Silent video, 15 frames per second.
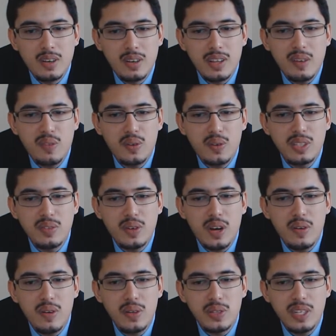On that
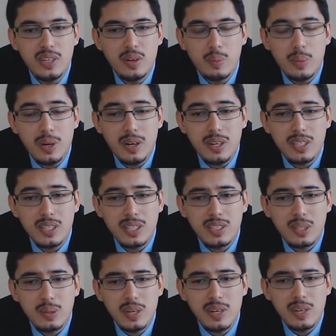45, Andretti got past
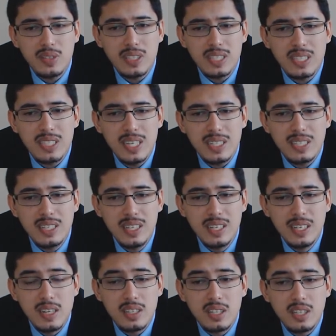Hunter for
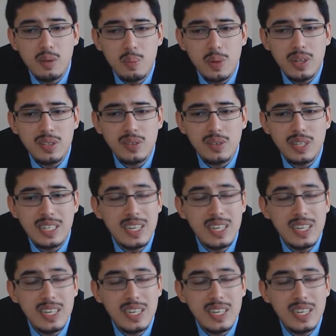2nd, and so went past